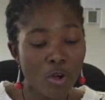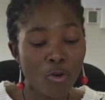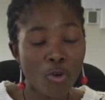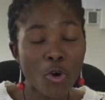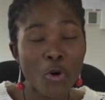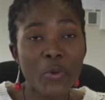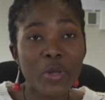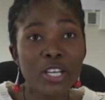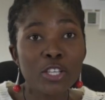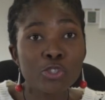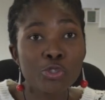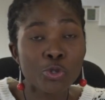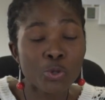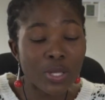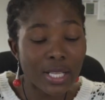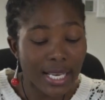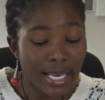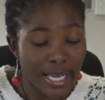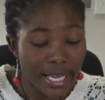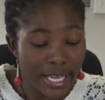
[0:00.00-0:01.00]
are going to
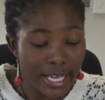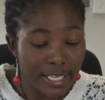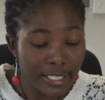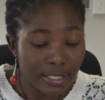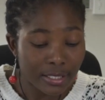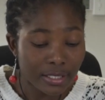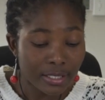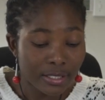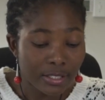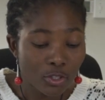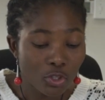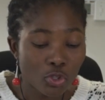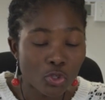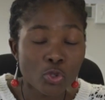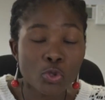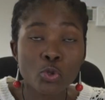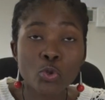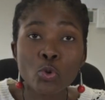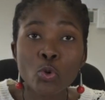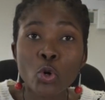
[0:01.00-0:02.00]
learn
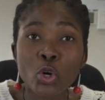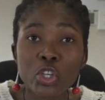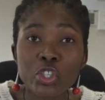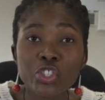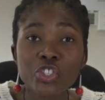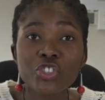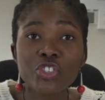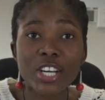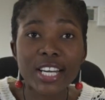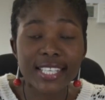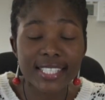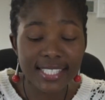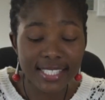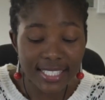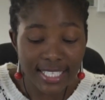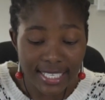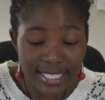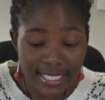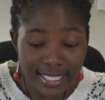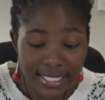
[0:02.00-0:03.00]
to construct
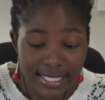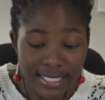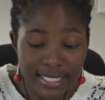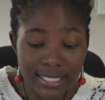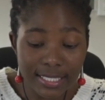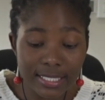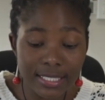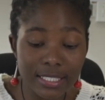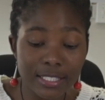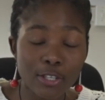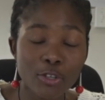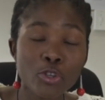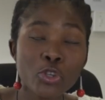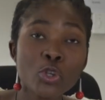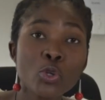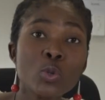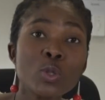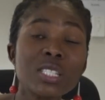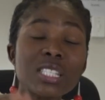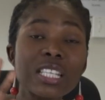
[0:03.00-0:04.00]
sentences
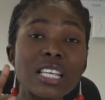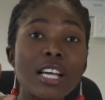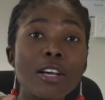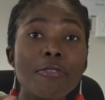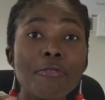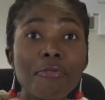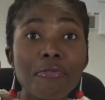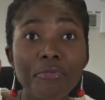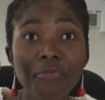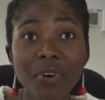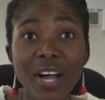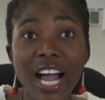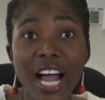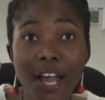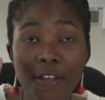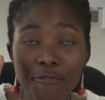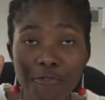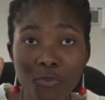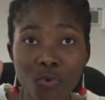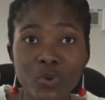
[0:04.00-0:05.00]
using
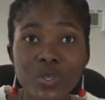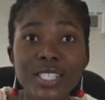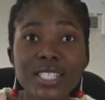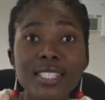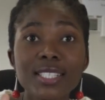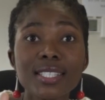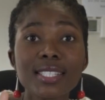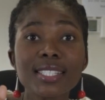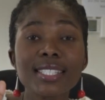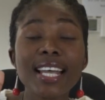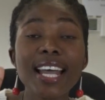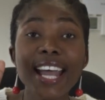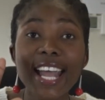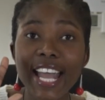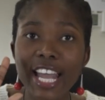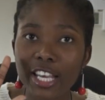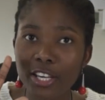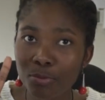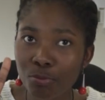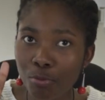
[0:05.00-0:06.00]
5 words
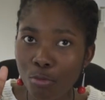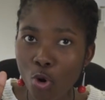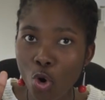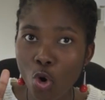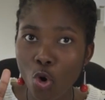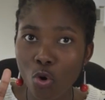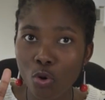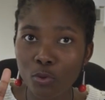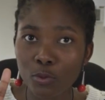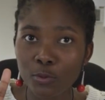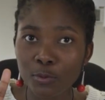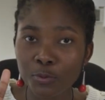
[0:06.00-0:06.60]
and more.